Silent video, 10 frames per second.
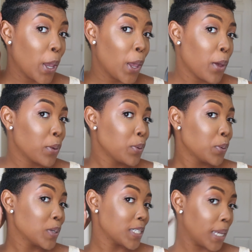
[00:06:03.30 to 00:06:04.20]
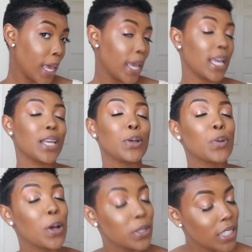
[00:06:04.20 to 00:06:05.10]
tell you it's late,
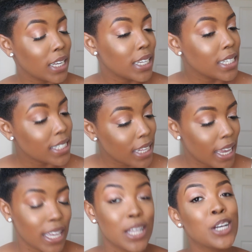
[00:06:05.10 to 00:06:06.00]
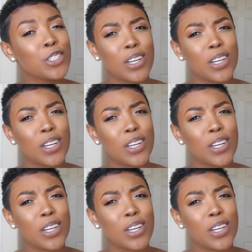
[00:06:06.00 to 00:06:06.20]
you know what I'm saying? It's late.